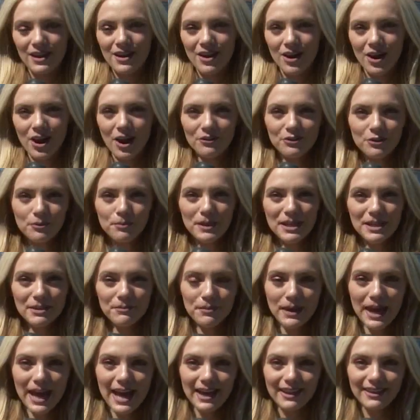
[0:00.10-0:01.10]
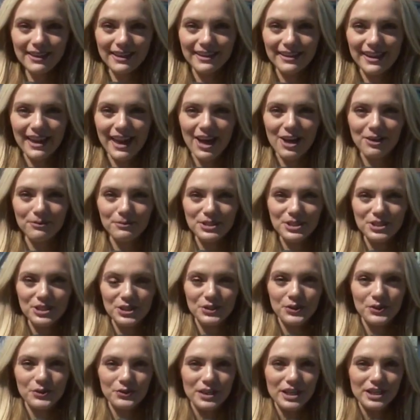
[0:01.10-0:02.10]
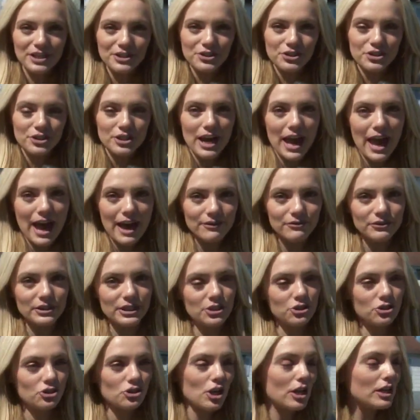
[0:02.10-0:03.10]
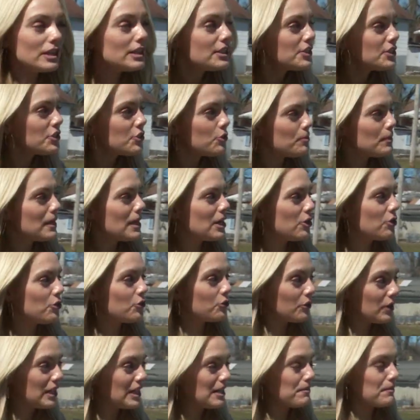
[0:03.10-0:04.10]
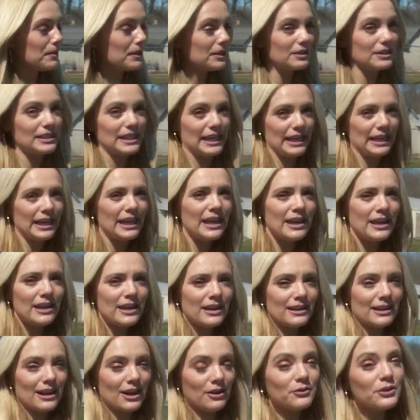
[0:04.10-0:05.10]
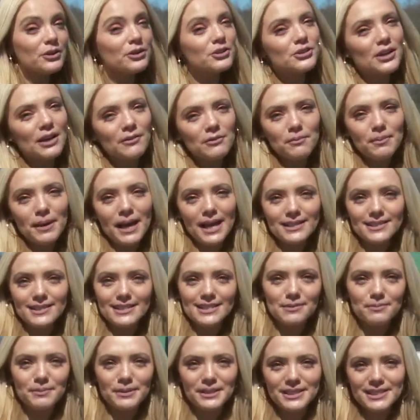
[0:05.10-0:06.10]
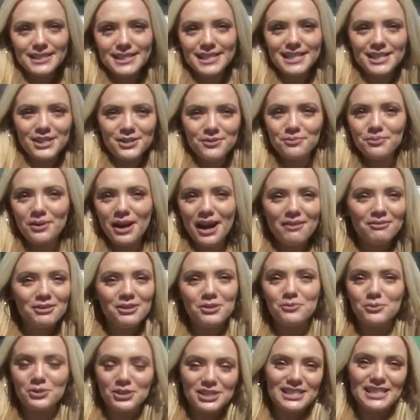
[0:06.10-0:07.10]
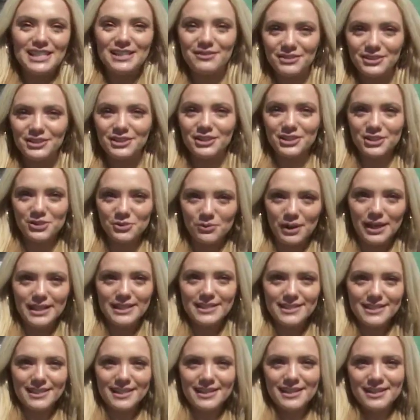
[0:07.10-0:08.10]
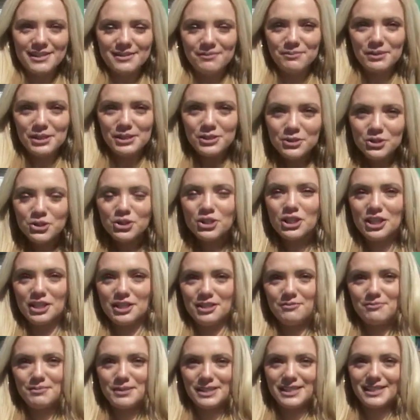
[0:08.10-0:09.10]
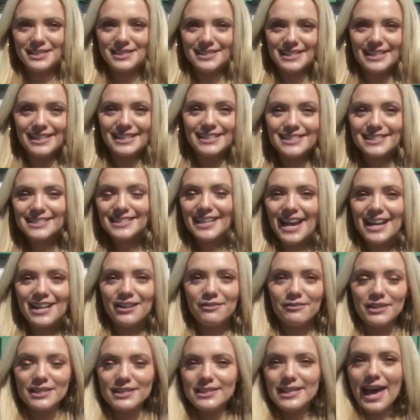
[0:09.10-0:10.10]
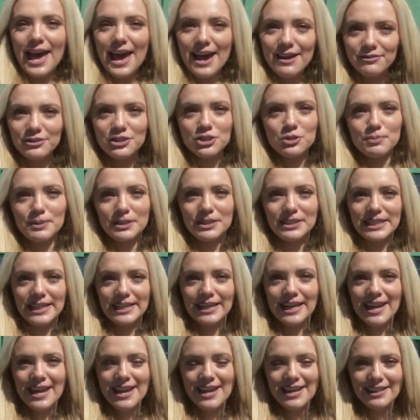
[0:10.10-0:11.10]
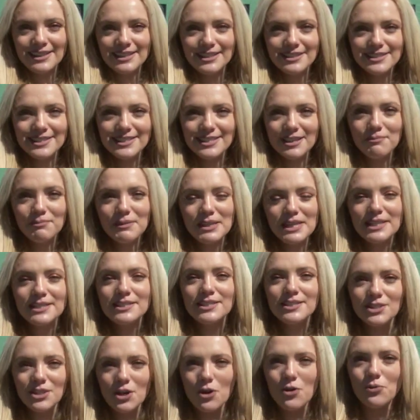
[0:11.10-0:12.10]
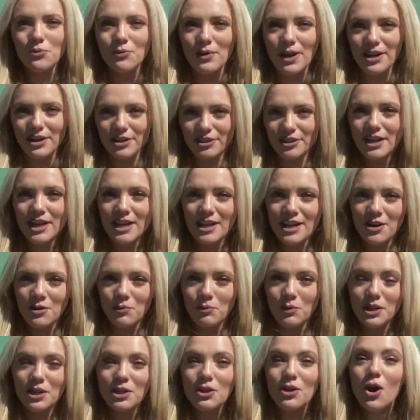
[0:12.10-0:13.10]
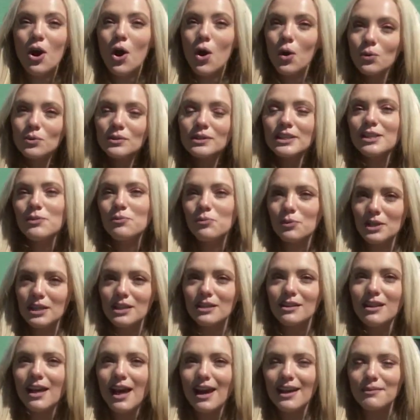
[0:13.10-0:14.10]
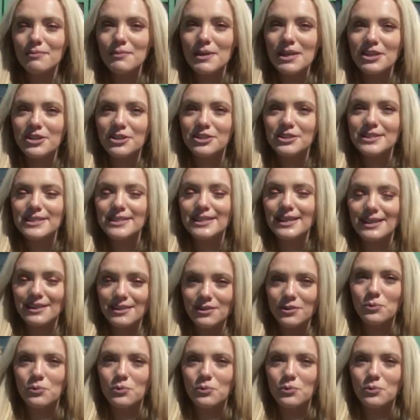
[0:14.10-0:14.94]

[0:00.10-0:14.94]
Off the beaten path in Kalamazoo, there's your average, unassuming green building. Now, if you were driving past this building, you probably wouldn't even look twice. But you should, because inside of this average building, there's something so rare, one of the only wooden clockmakers in the